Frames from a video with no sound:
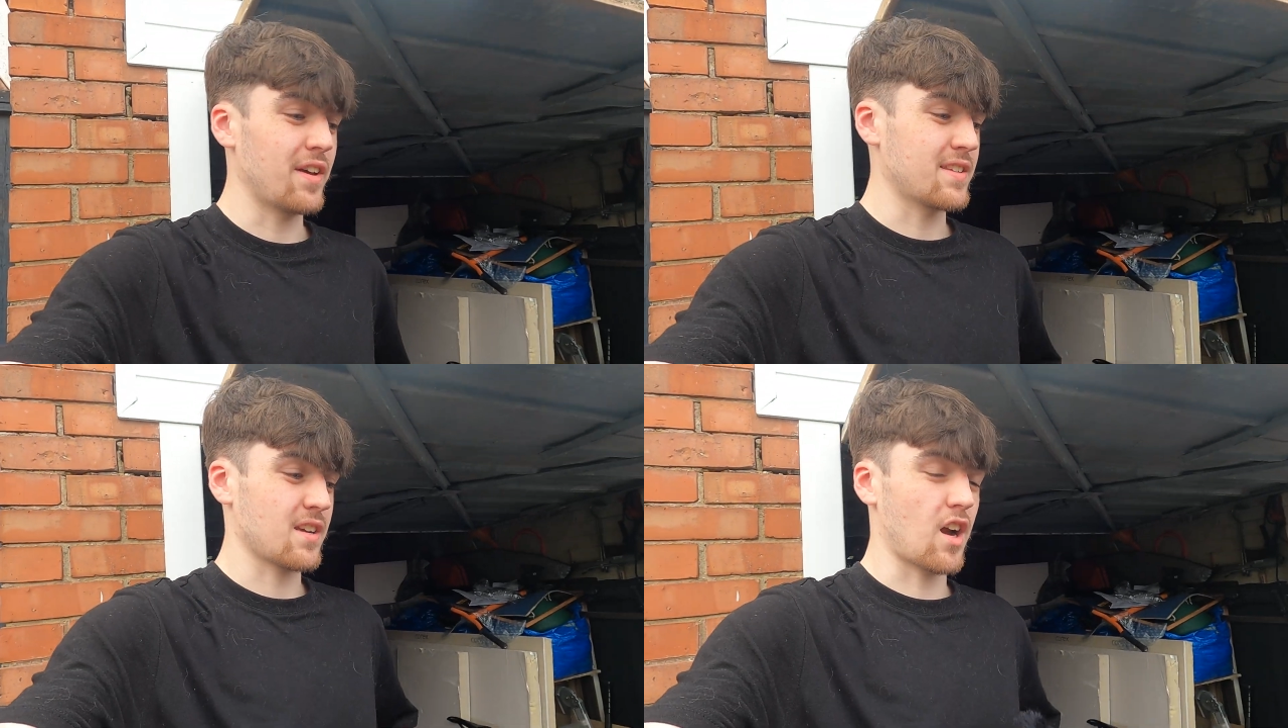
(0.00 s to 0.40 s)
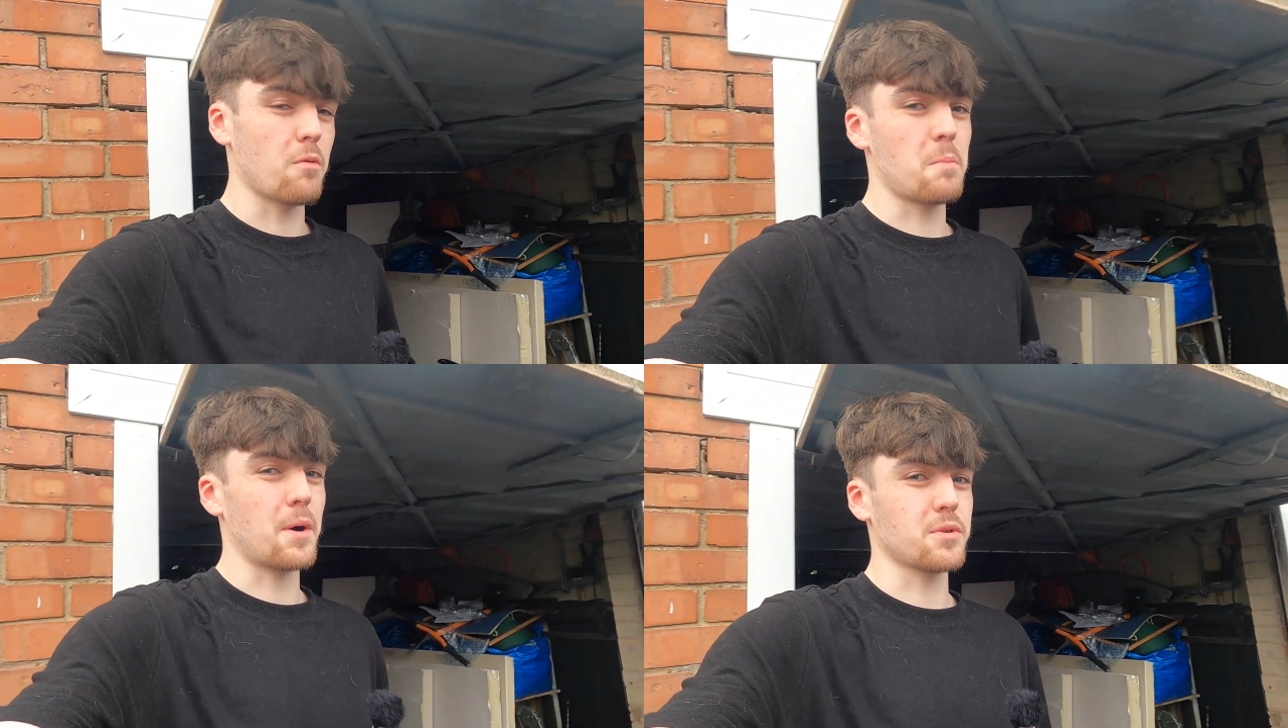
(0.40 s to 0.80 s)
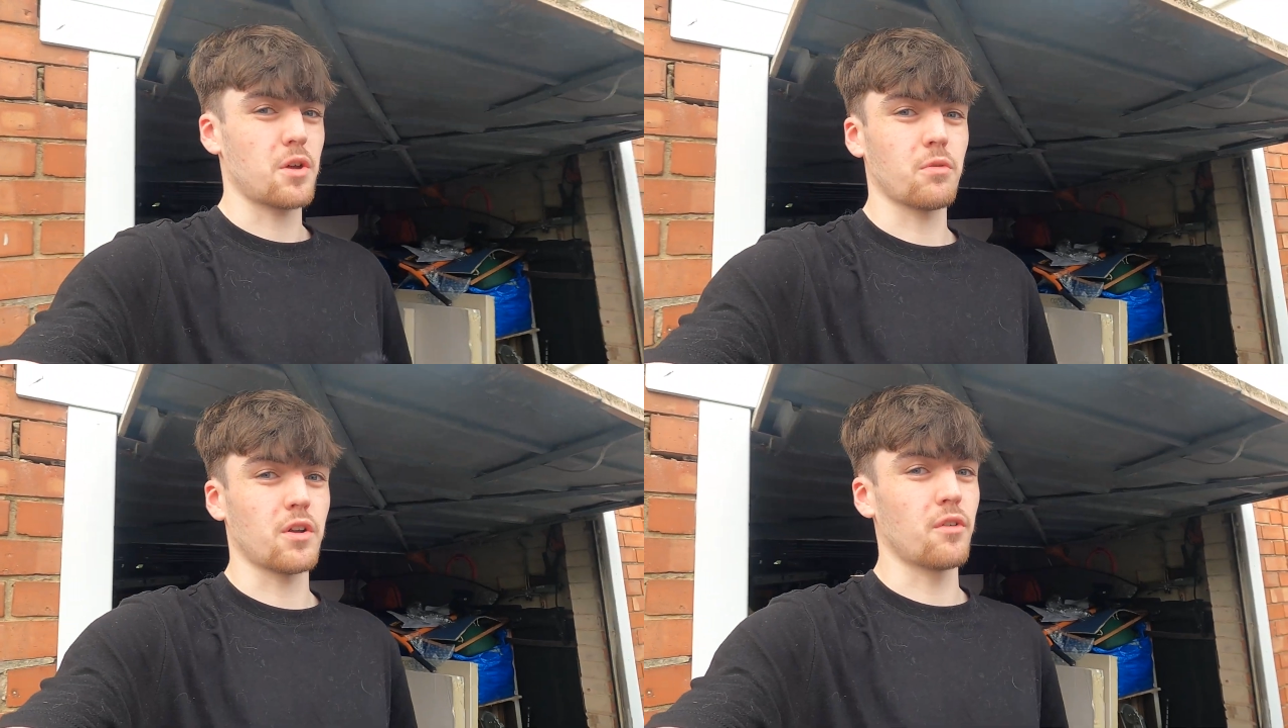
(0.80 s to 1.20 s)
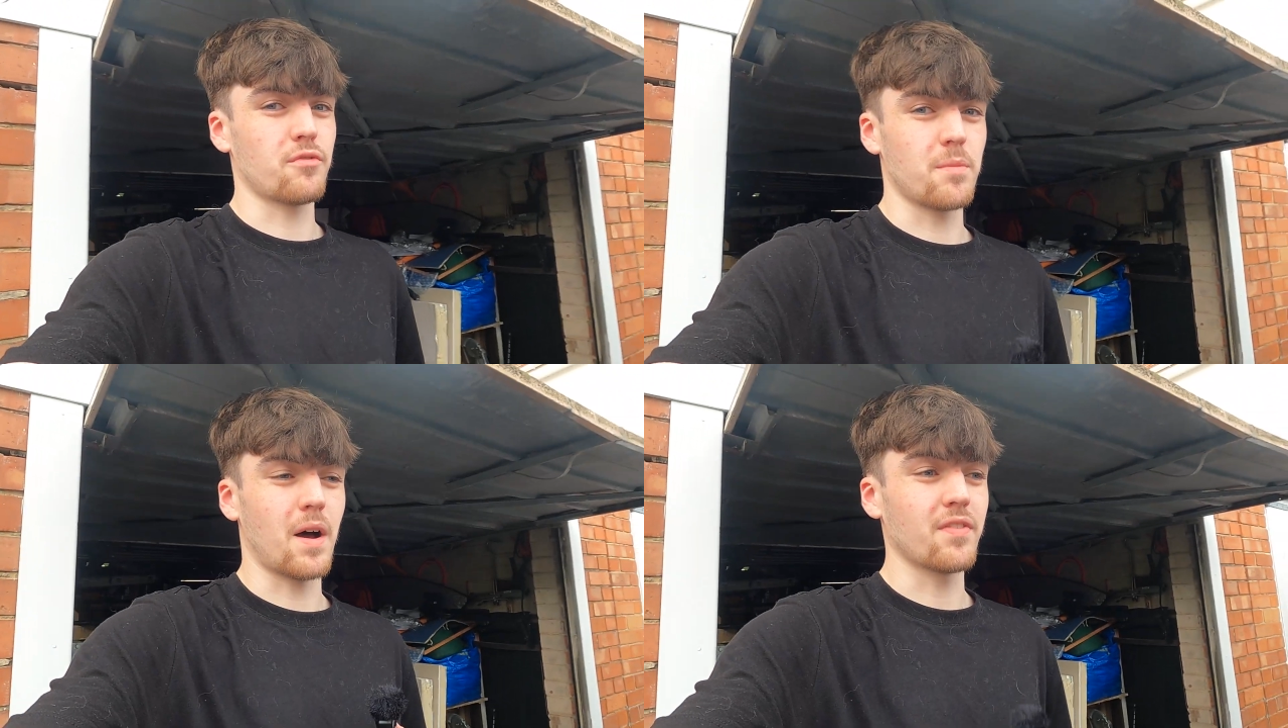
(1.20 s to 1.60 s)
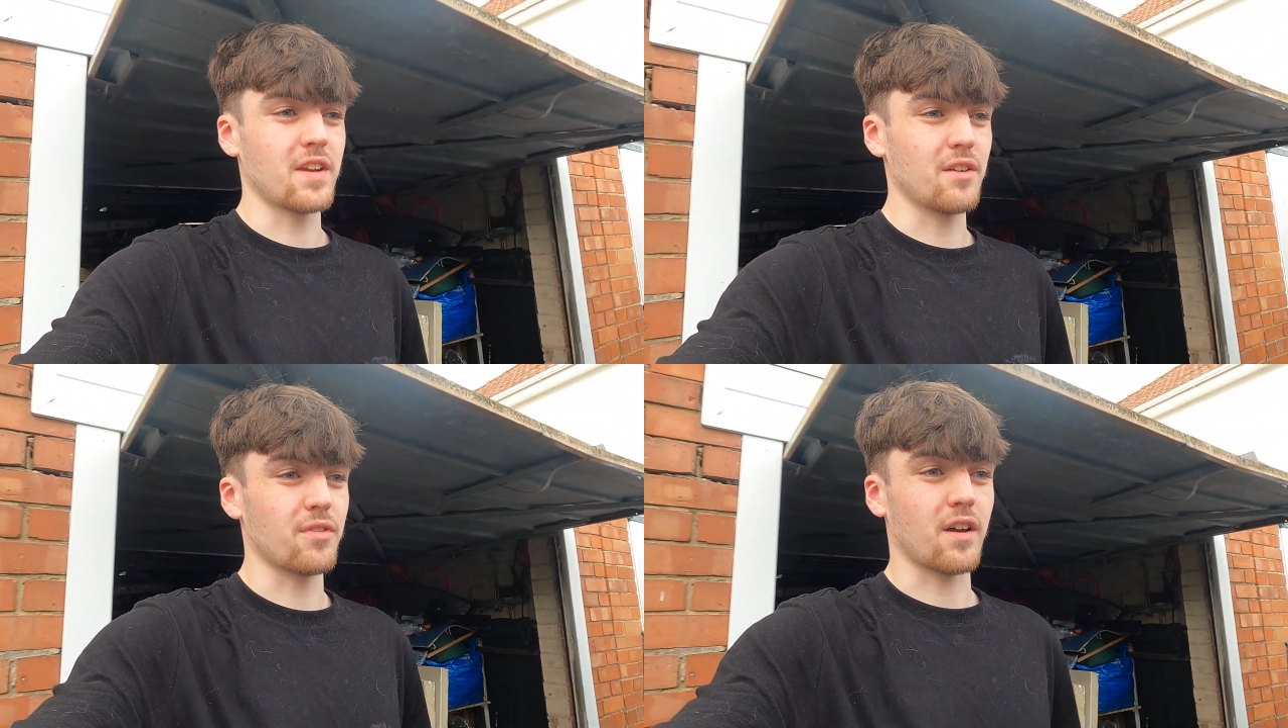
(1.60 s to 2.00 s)
It's a couple bolts holding it on from
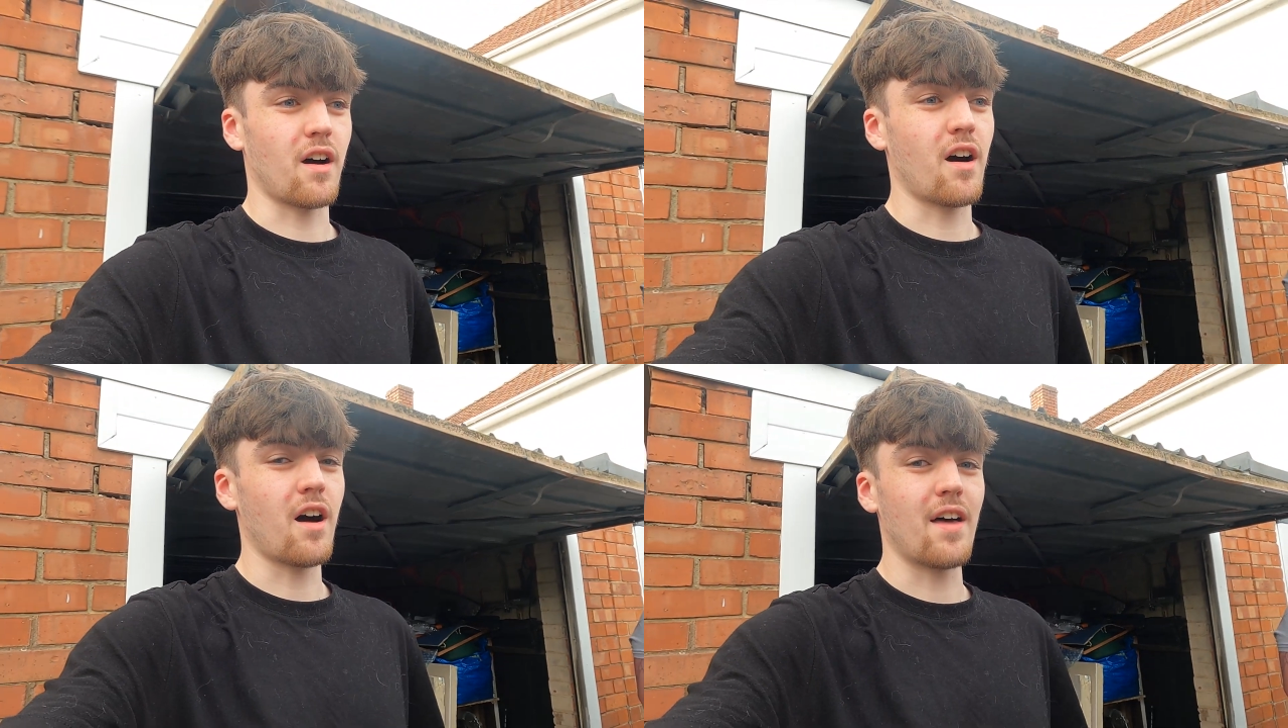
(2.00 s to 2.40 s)
underneath the car,